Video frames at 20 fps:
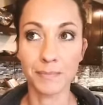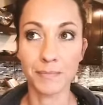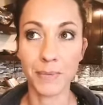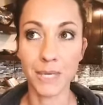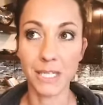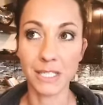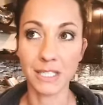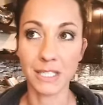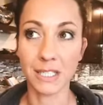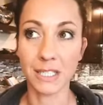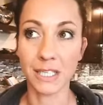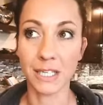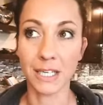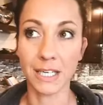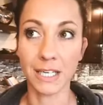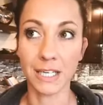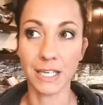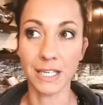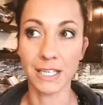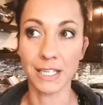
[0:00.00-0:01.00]

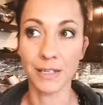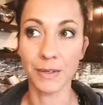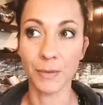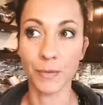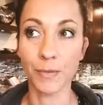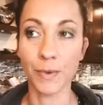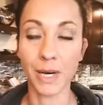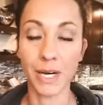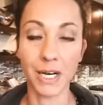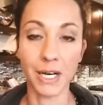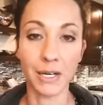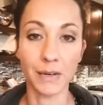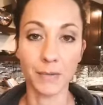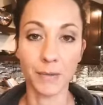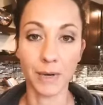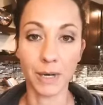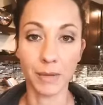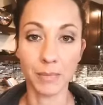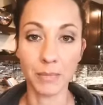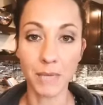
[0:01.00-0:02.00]
basically what it
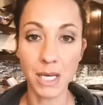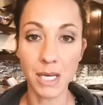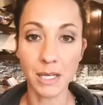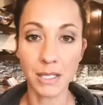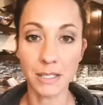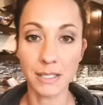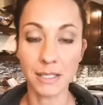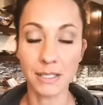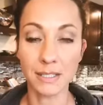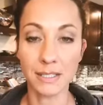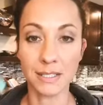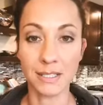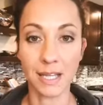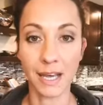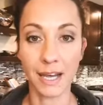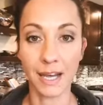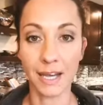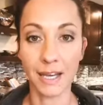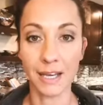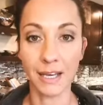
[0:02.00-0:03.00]
what it means is
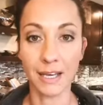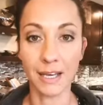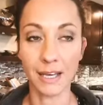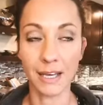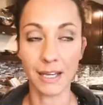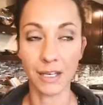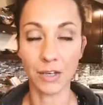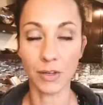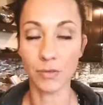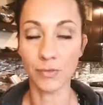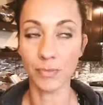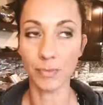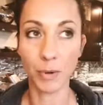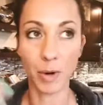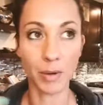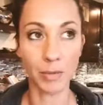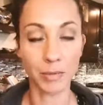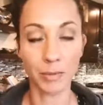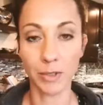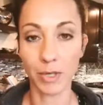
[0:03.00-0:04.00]
like and you've
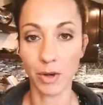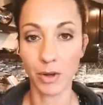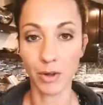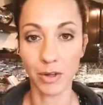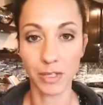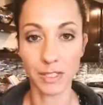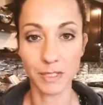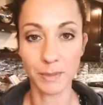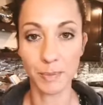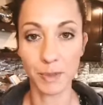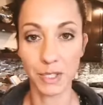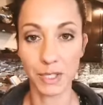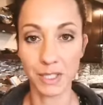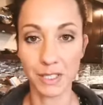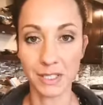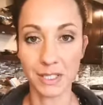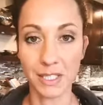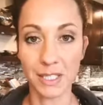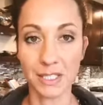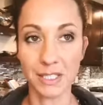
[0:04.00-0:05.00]
probably all
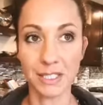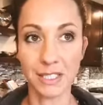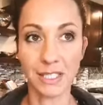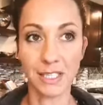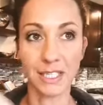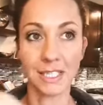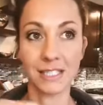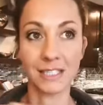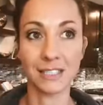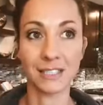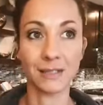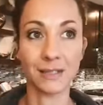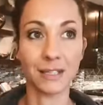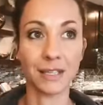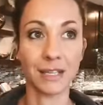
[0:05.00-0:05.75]
experienced this is